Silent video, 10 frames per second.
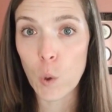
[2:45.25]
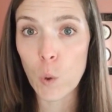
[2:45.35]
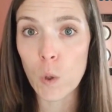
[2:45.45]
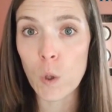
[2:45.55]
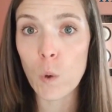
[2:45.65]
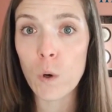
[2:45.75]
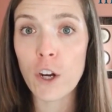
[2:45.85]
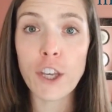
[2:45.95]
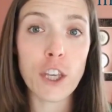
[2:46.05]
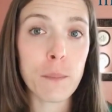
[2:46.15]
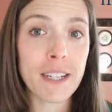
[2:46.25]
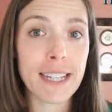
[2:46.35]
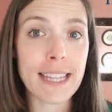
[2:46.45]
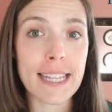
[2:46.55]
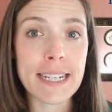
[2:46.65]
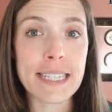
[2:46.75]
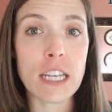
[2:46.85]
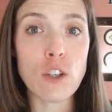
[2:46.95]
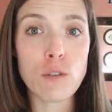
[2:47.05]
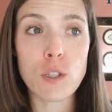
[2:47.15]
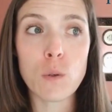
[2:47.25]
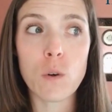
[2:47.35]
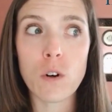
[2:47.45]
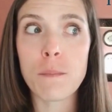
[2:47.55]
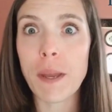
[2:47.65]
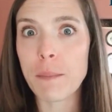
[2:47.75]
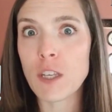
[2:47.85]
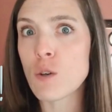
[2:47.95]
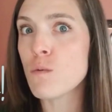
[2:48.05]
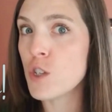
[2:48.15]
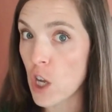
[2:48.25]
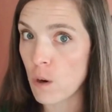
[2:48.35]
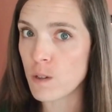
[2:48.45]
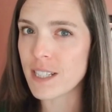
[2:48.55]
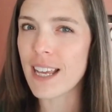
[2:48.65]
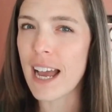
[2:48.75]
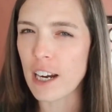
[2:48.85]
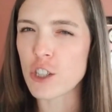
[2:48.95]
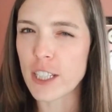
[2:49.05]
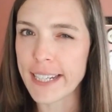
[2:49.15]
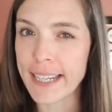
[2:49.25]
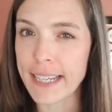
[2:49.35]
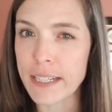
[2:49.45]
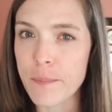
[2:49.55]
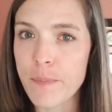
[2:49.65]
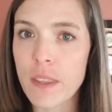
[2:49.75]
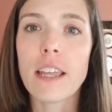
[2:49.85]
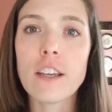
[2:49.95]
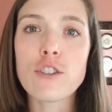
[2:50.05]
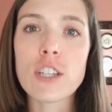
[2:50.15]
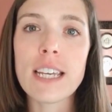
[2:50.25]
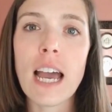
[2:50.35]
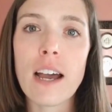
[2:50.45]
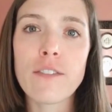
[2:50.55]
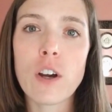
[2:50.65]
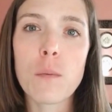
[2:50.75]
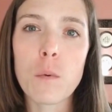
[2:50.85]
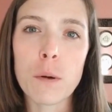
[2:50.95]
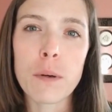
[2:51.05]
cool, or accumulate things that you do or maybe you don't actually need. They usually have a more